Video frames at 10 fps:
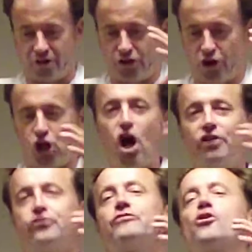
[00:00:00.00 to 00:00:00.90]
the
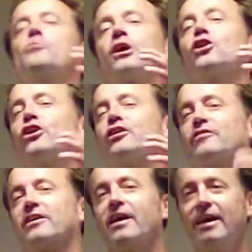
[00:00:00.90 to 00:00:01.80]
claustrophobic look of
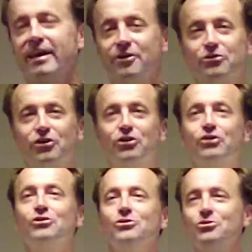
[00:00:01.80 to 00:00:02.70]
it. It was a
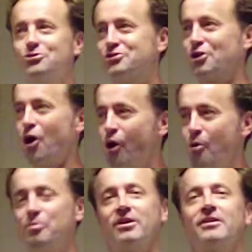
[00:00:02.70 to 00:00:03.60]
huge
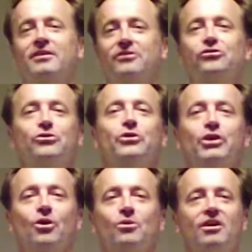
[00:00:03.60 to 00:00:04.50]
open
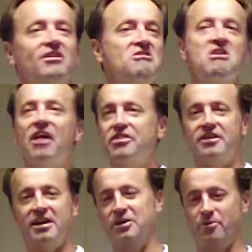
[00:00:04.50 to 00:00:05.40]
studio, nothing
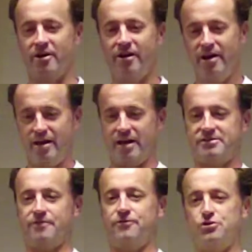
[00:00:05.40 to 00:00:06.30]
anywhere
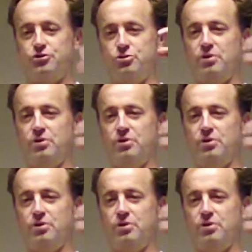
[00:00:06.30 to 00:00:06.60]
except for 2